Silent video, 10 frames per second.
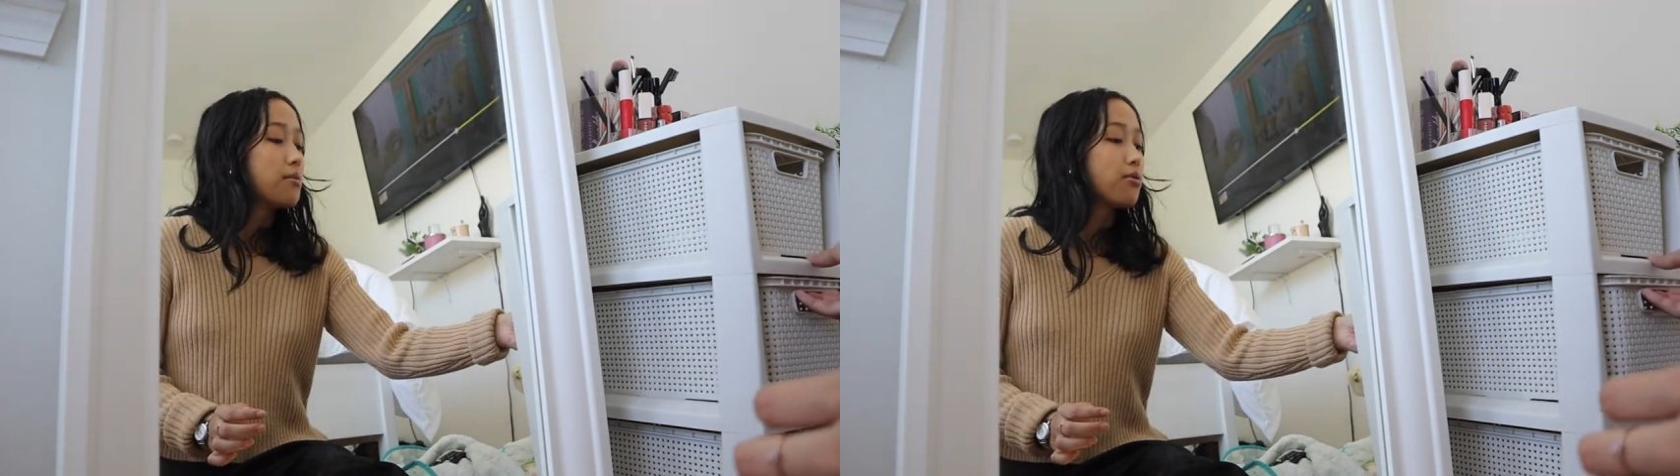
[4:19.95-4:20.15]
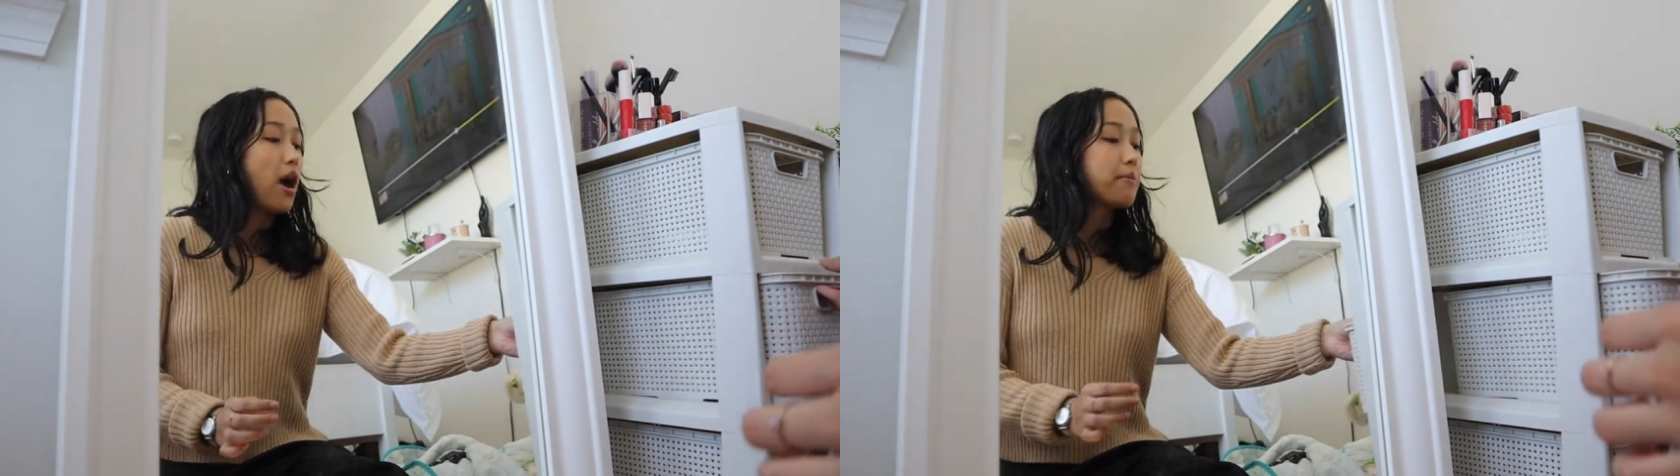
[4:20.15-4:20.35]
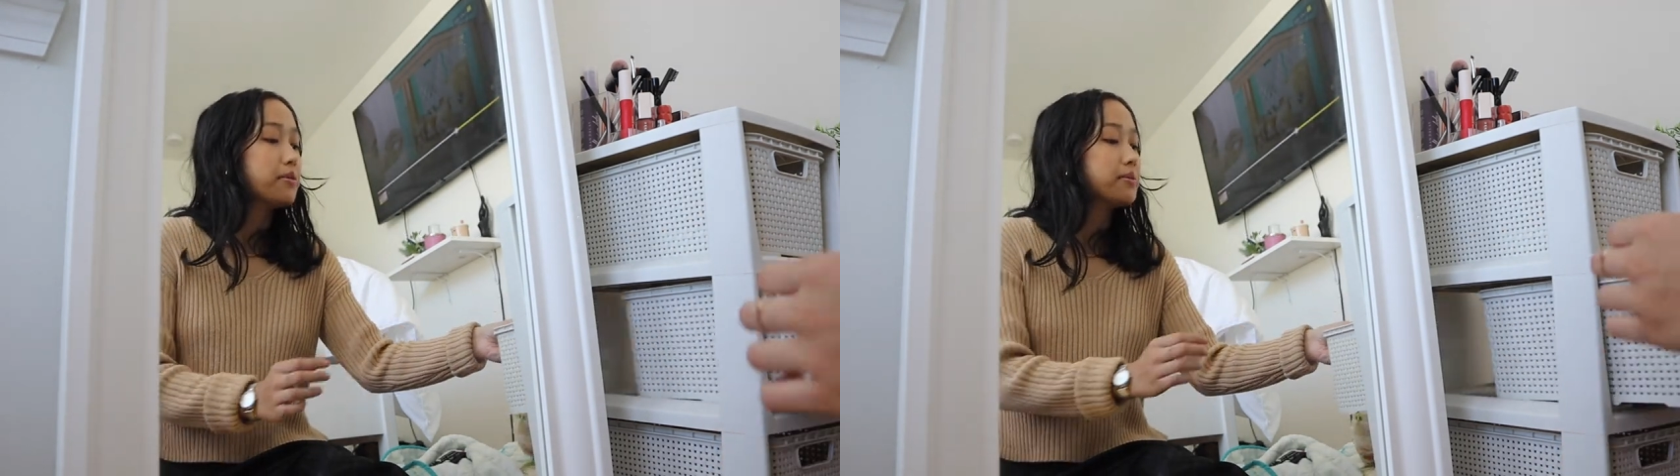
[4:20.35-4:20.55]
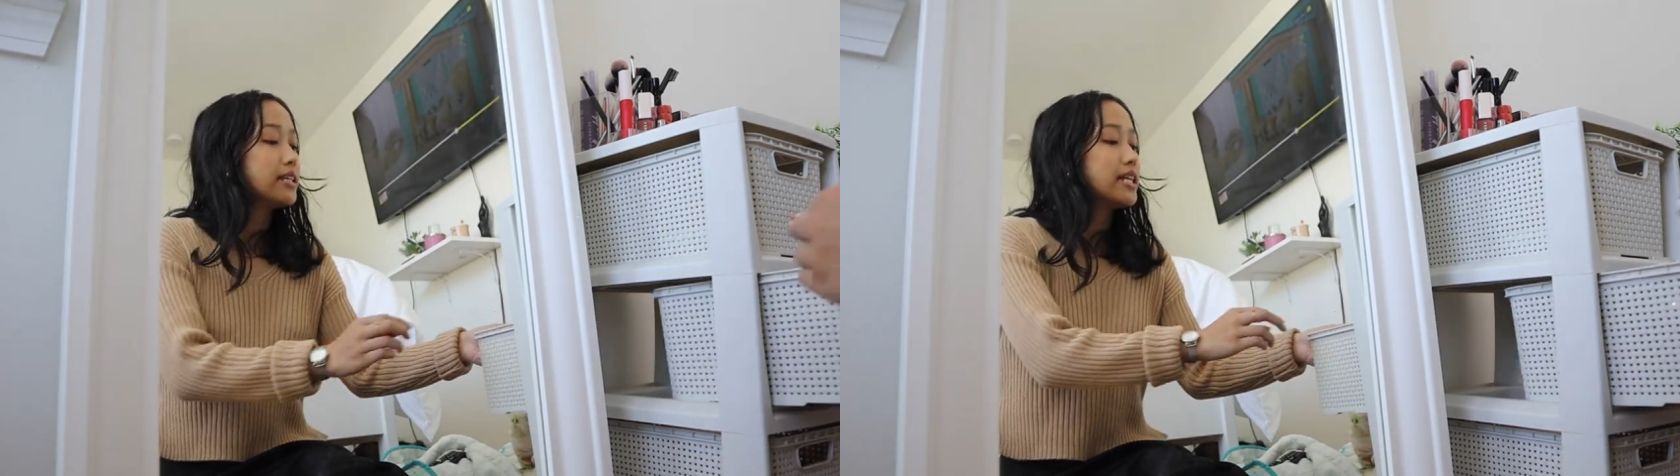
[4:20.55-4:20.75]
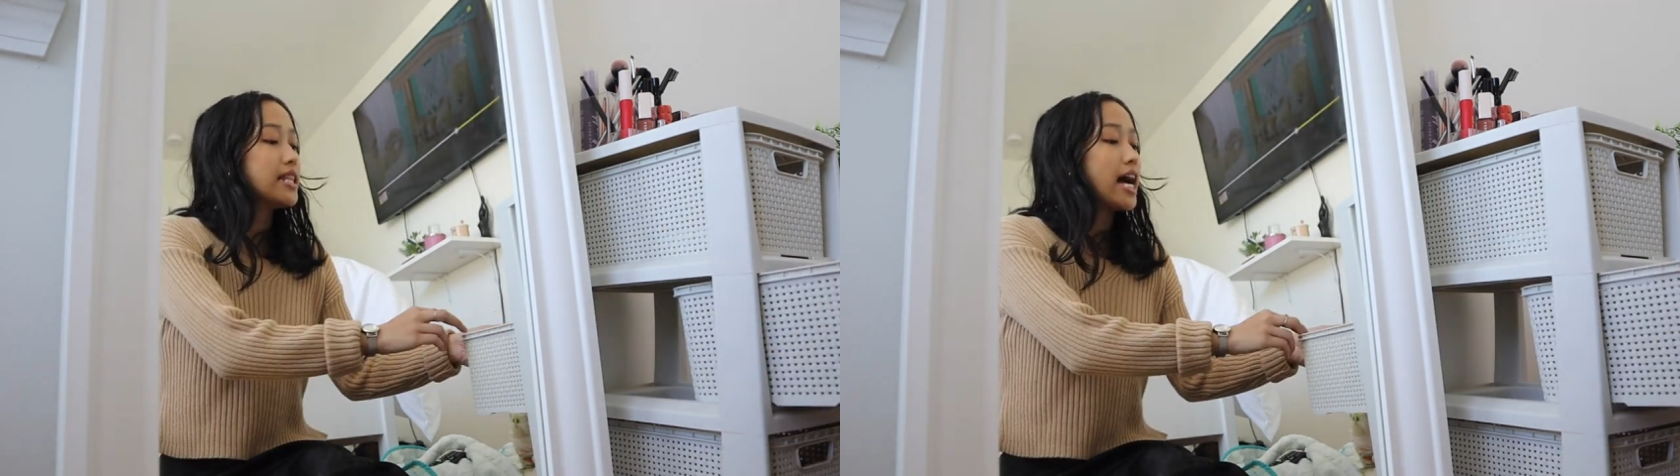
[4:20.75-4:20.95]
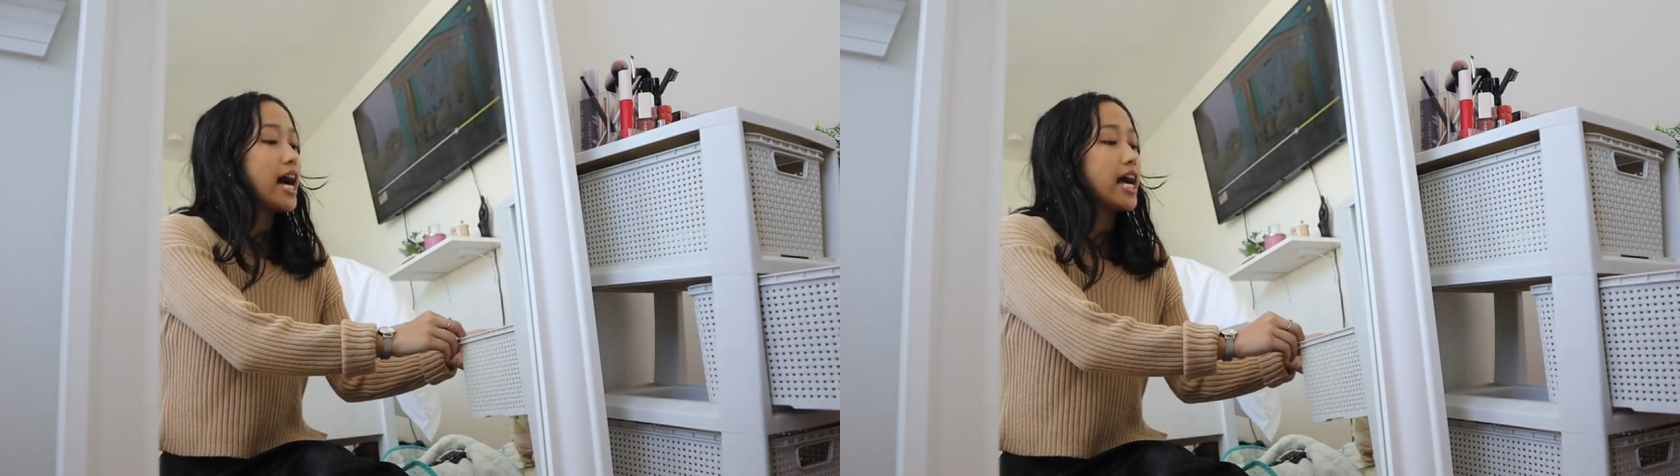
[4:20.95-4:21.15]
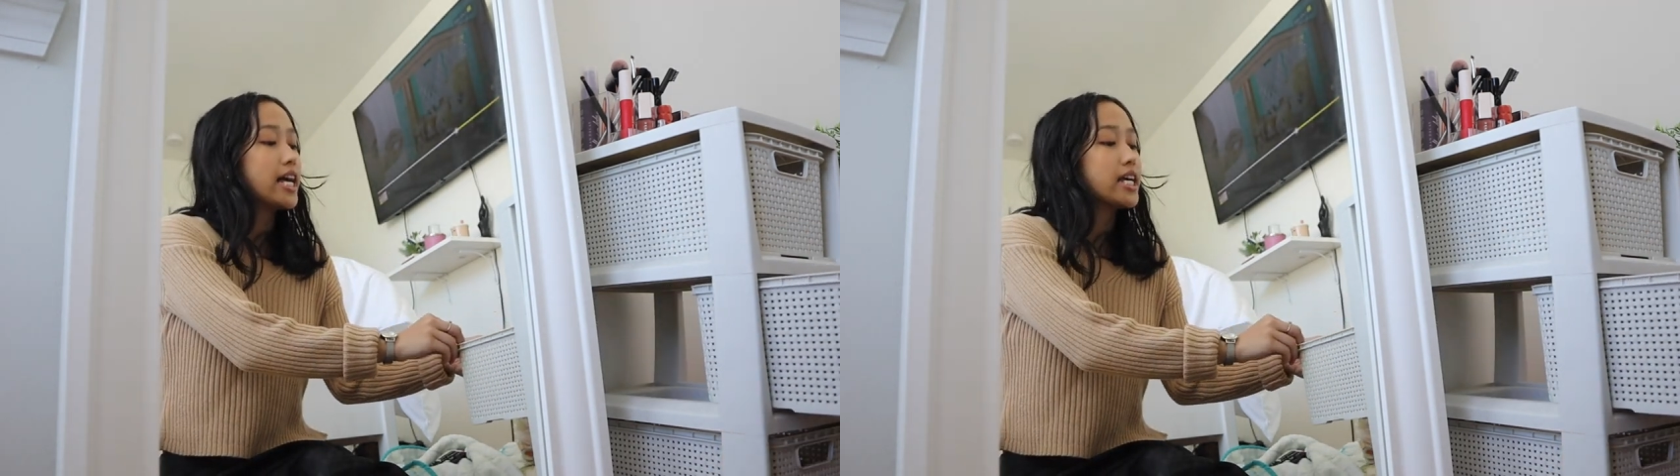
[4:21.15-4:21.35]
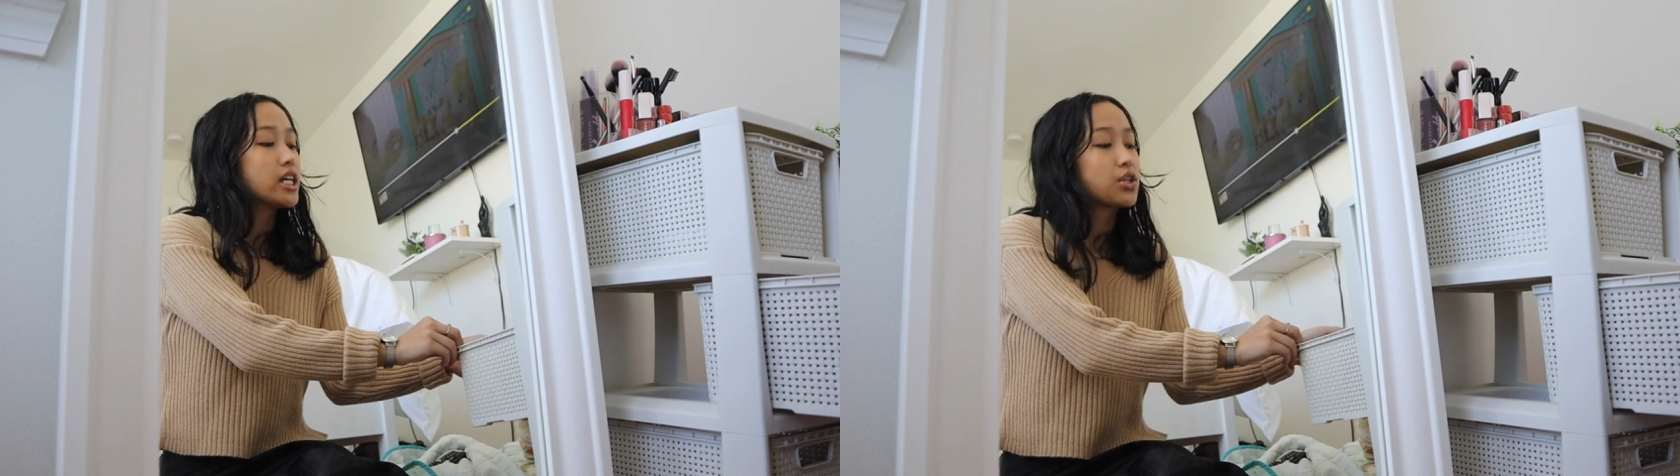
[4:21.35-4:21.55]
Probably that
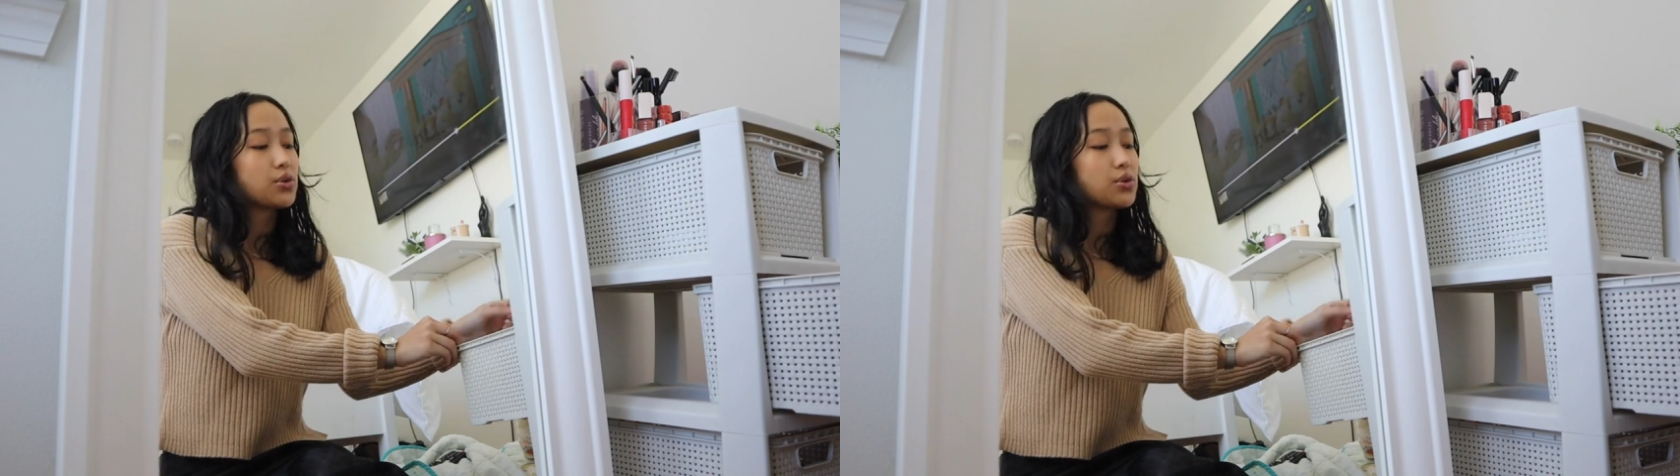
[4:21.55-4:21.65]
I